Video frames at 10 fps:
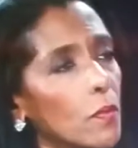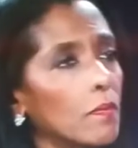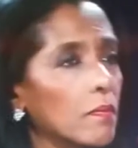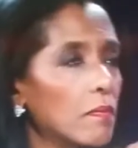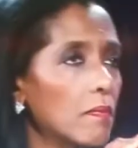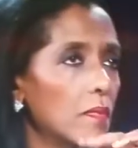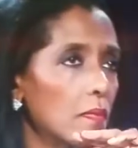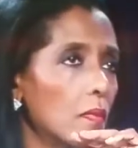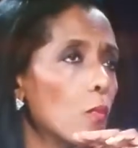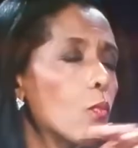They are afraid of
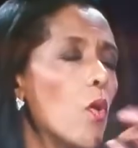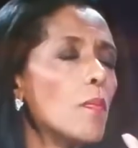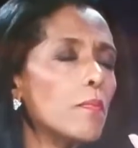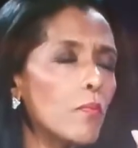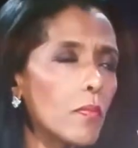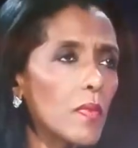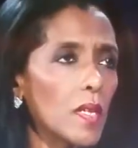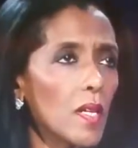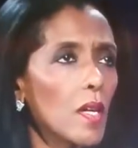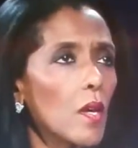elections. They don't
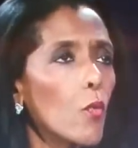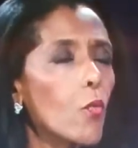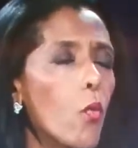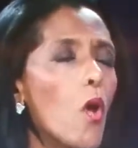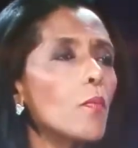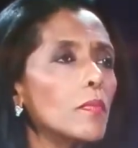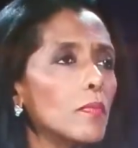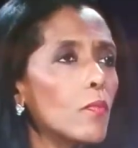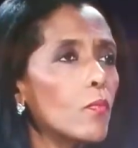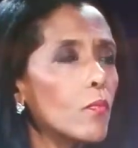want to have free and